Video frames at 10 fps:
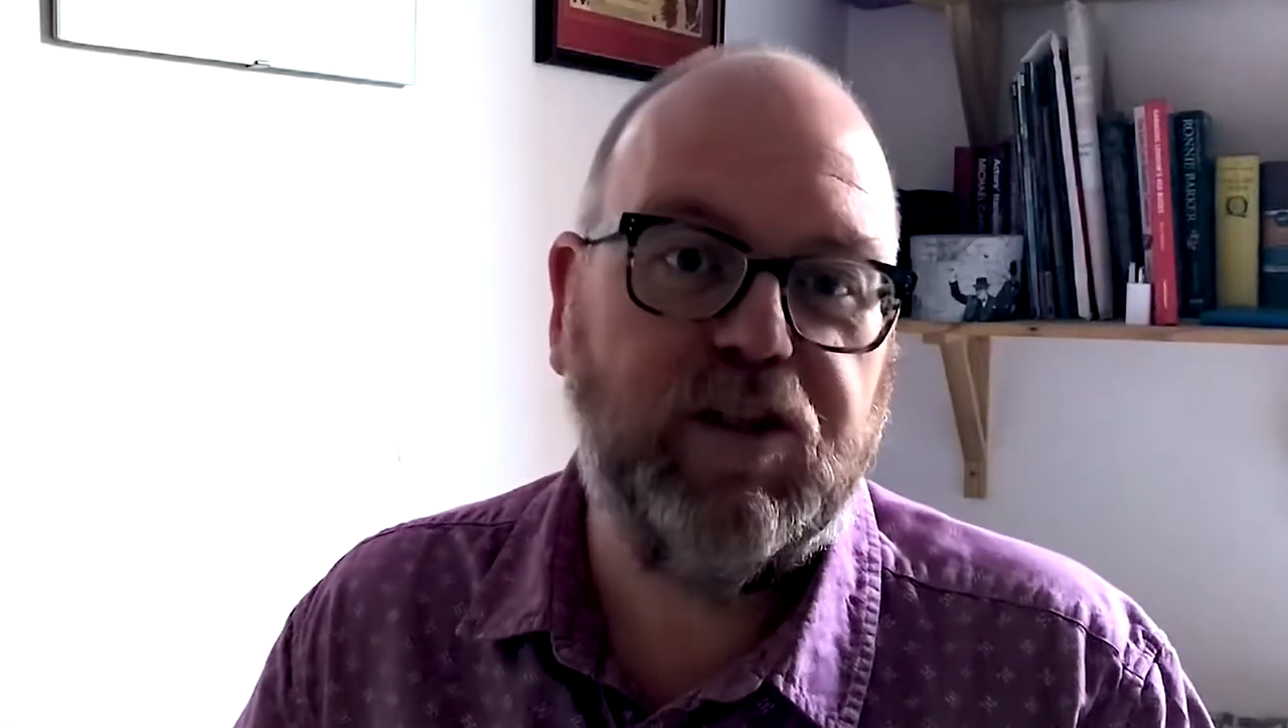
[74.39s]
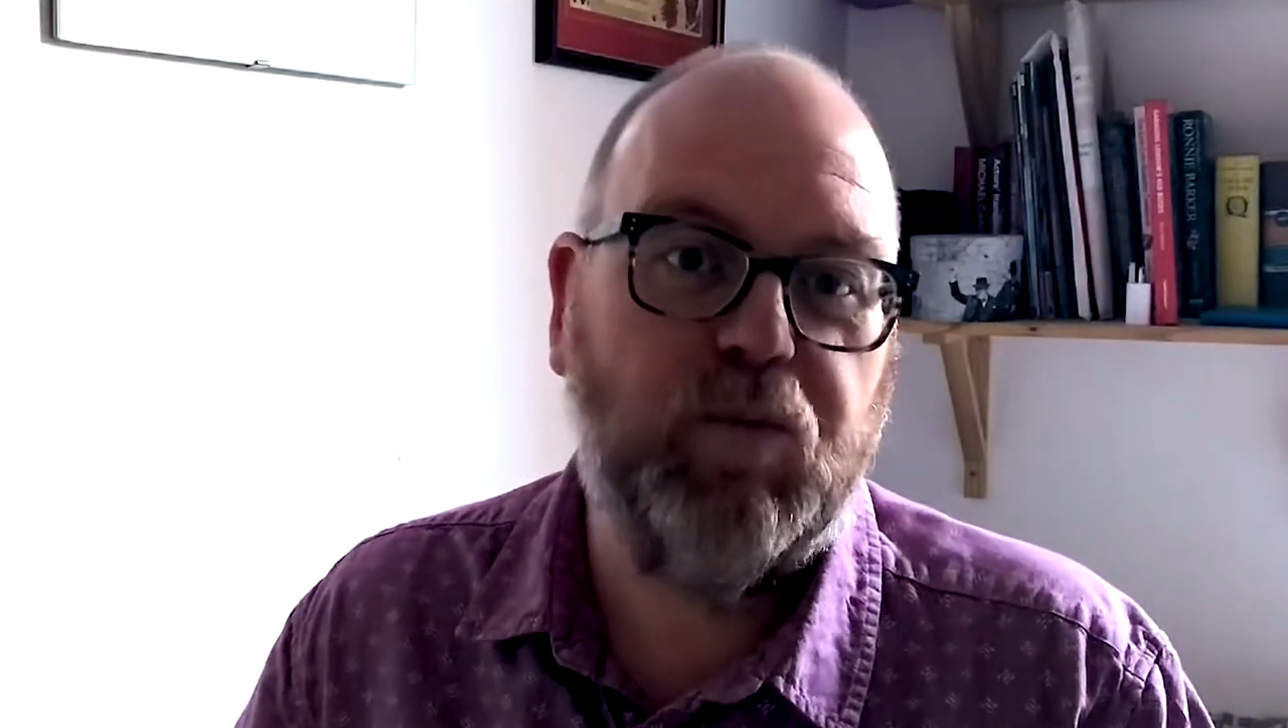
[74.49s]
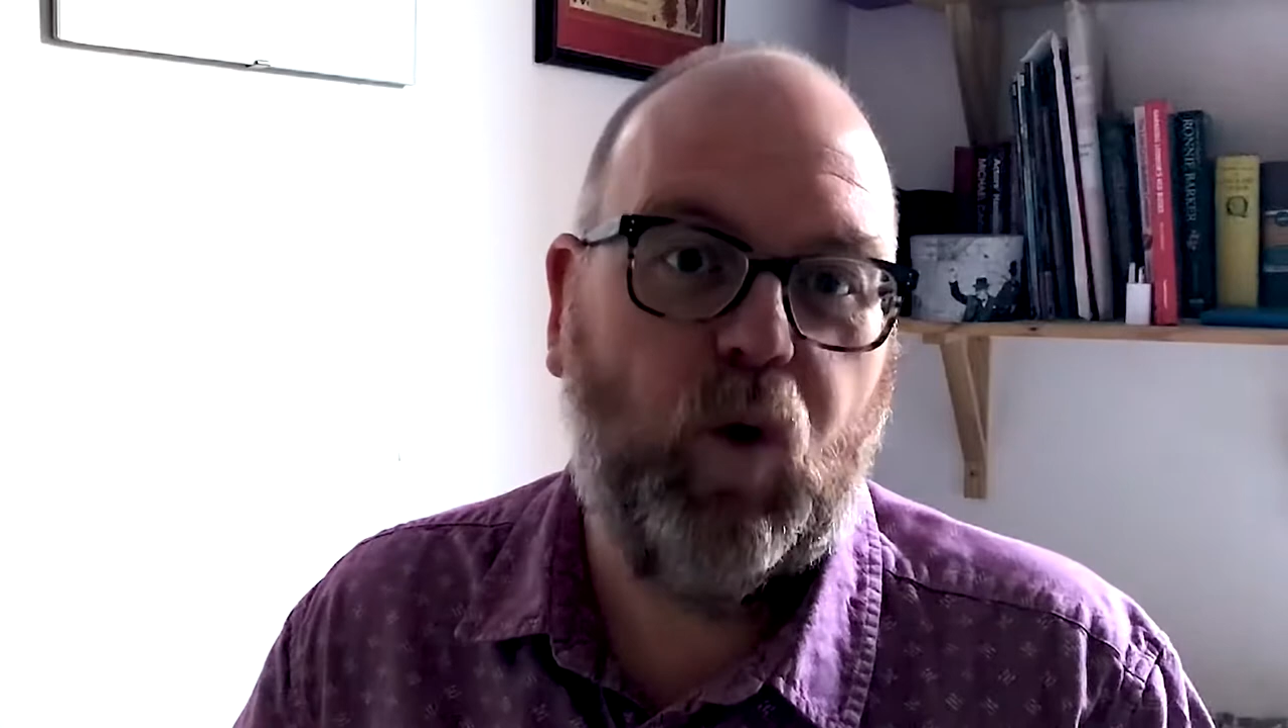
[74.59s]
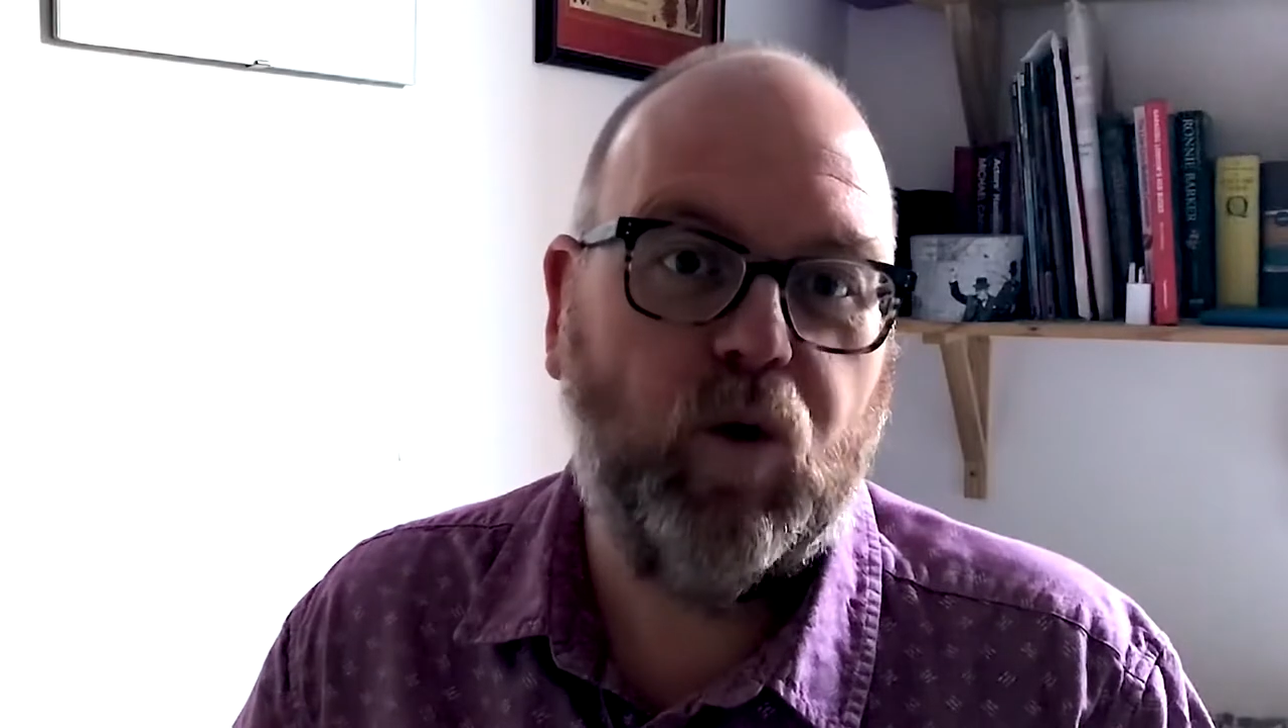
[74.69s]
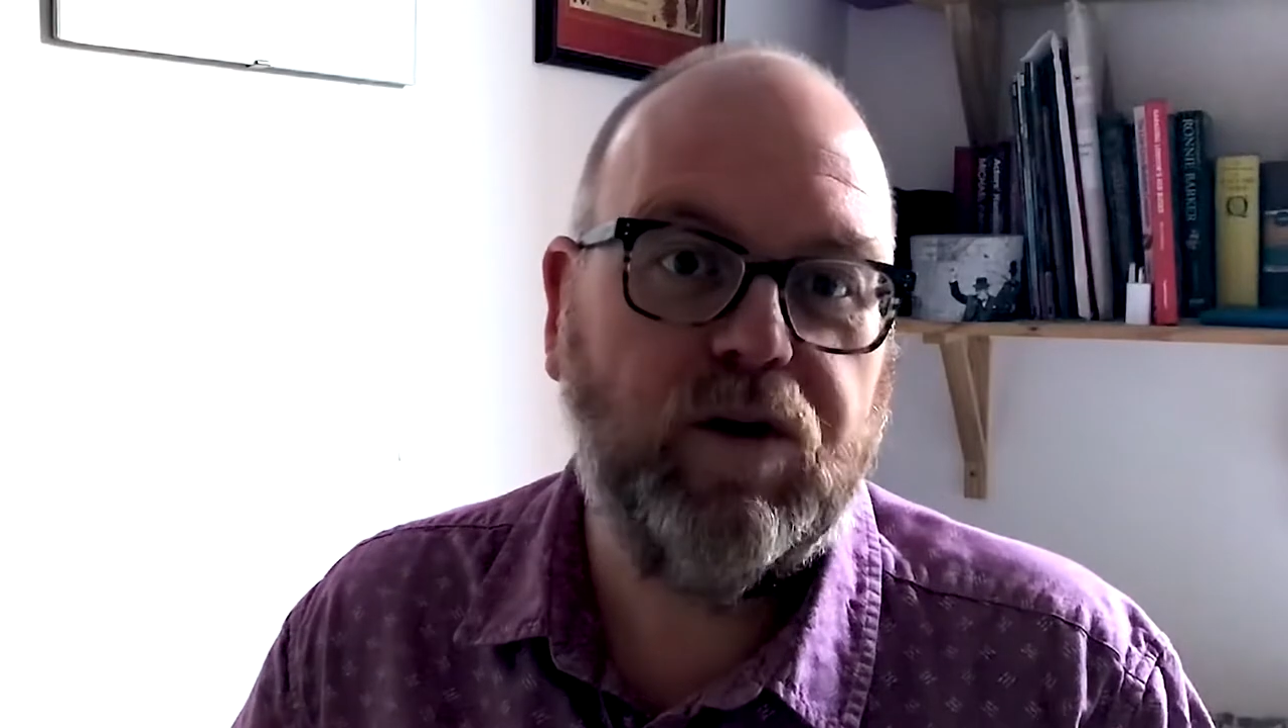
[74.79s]

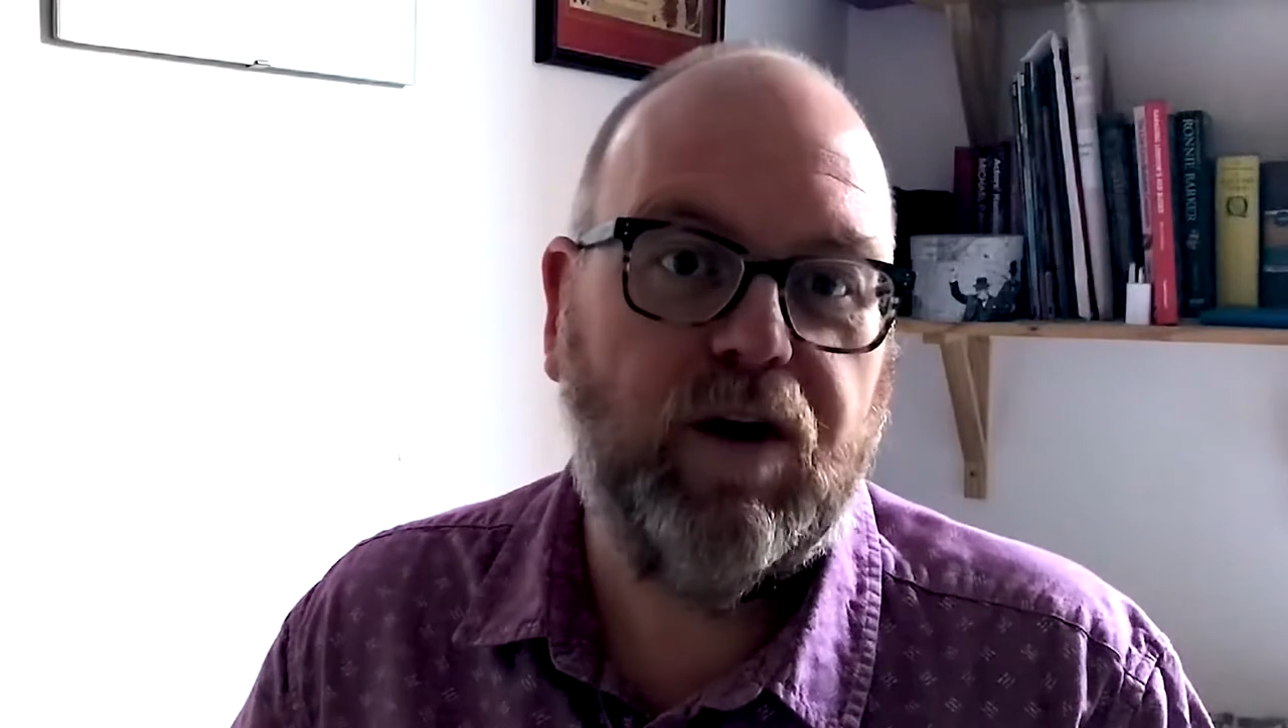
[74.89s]
sport